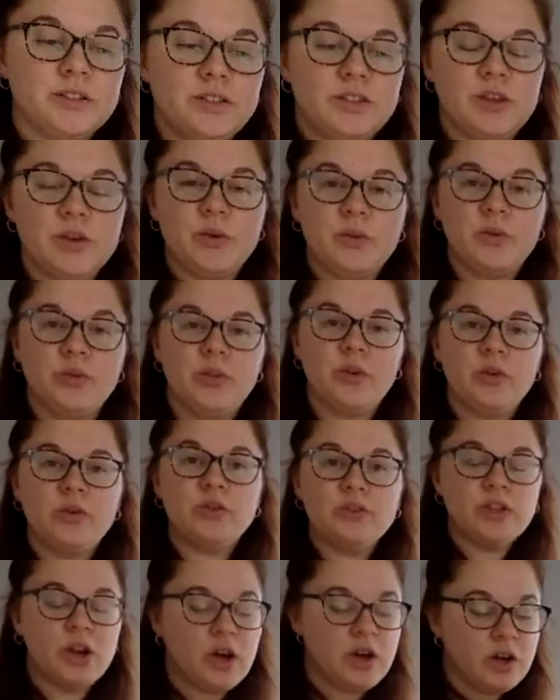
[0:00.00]
So
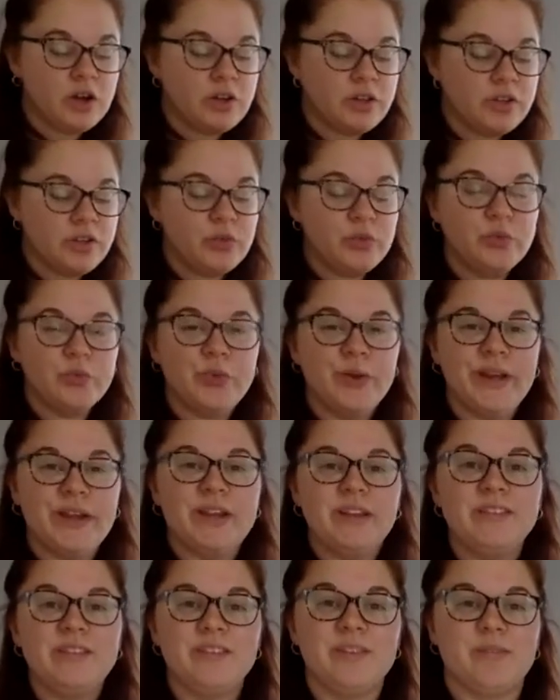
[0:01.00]
those are the
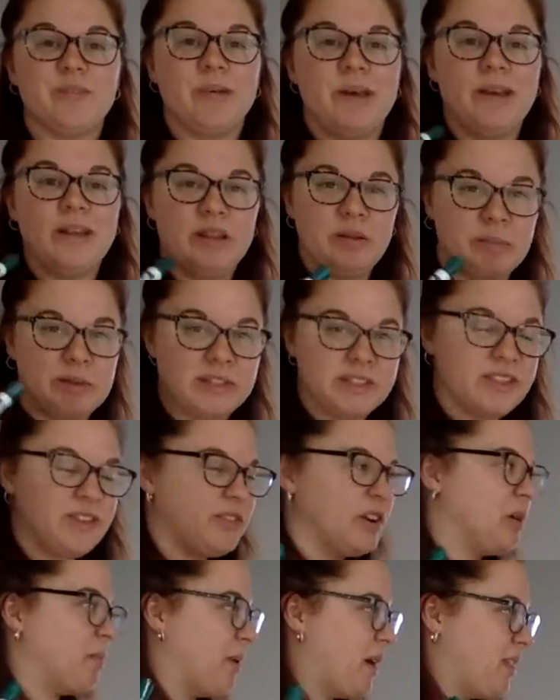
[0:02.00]
random elements of
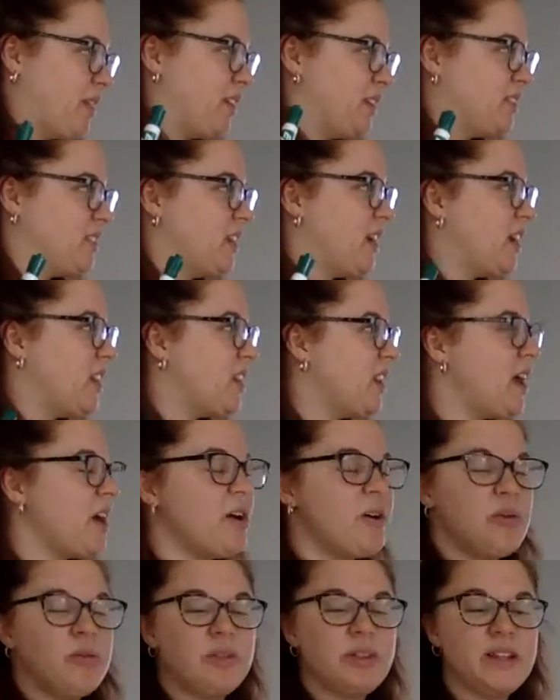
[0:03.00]
our methods. And now
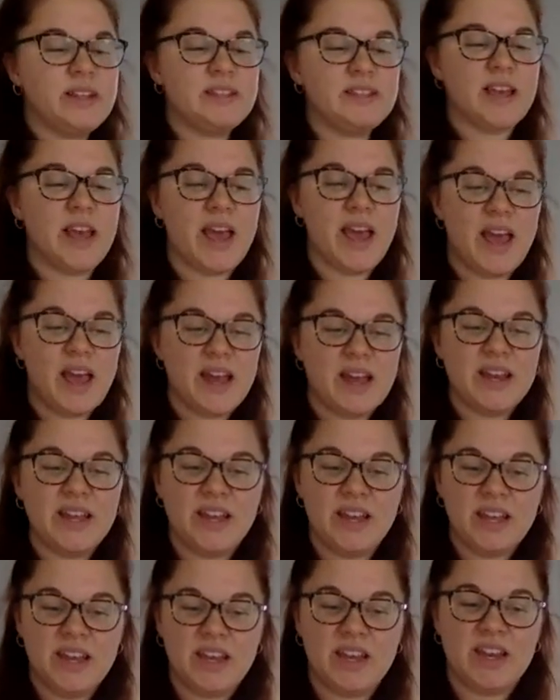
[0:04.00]
let's add
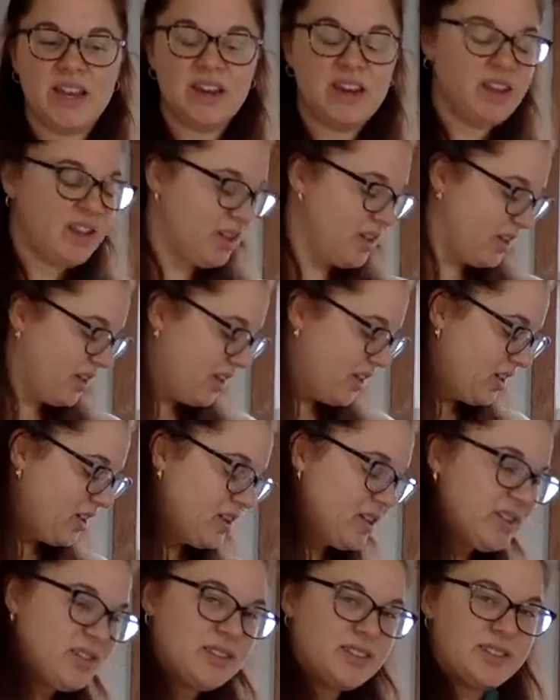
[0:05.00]
in
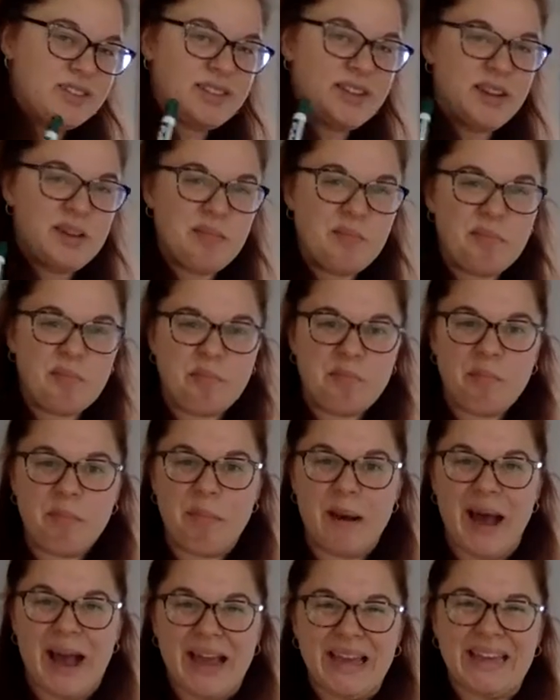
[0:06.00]
some
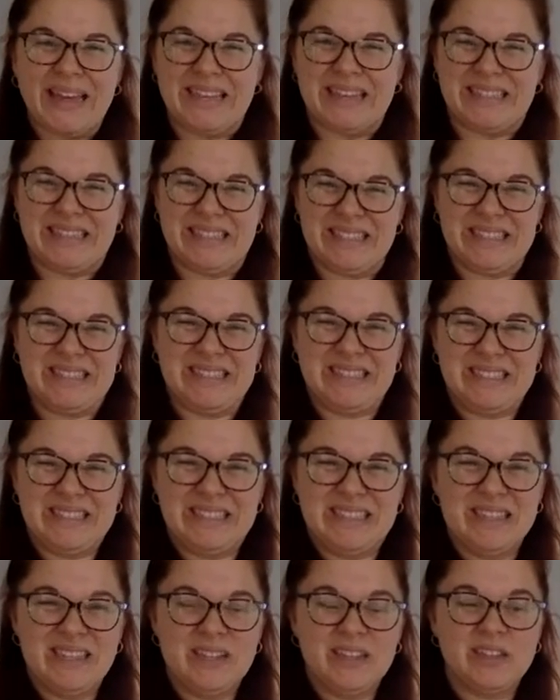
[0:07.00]
biases.